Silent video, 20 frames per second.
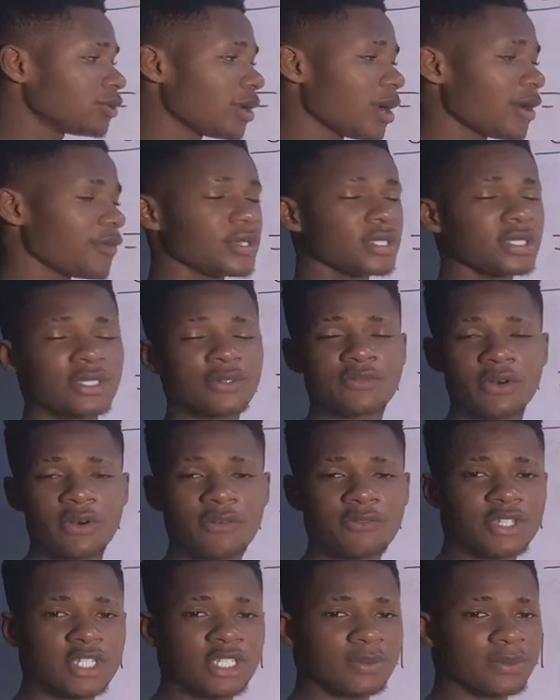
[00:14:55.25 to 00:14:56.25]
derivative
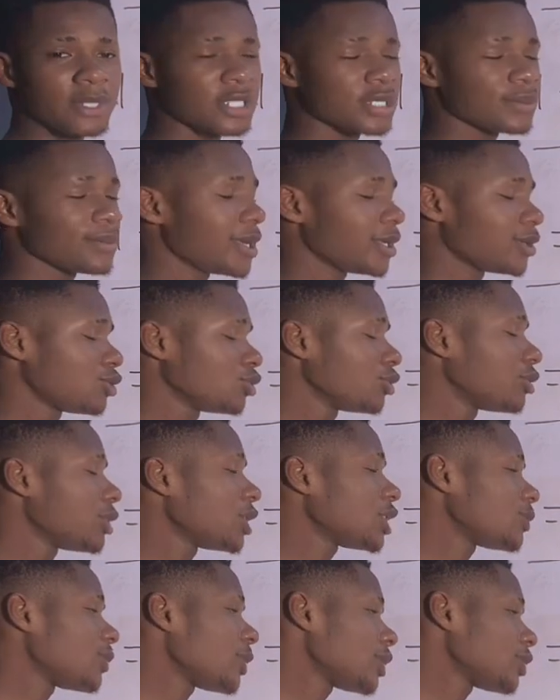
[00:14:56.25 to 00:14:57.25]
of displacement with
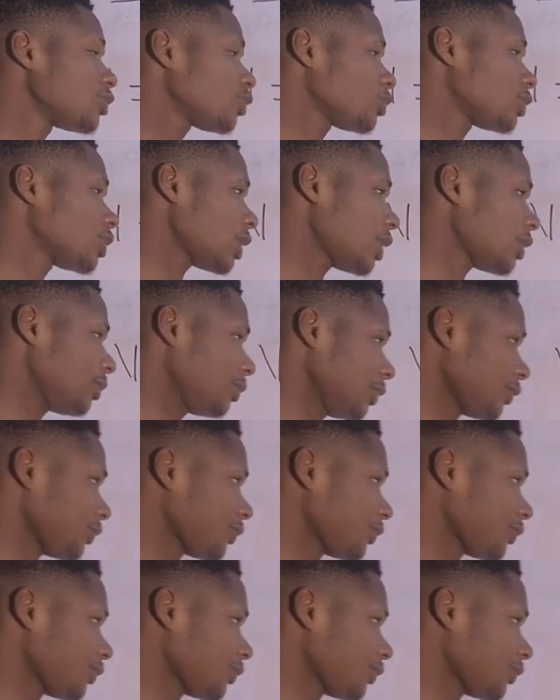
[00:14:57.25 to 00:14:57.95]
respect to time.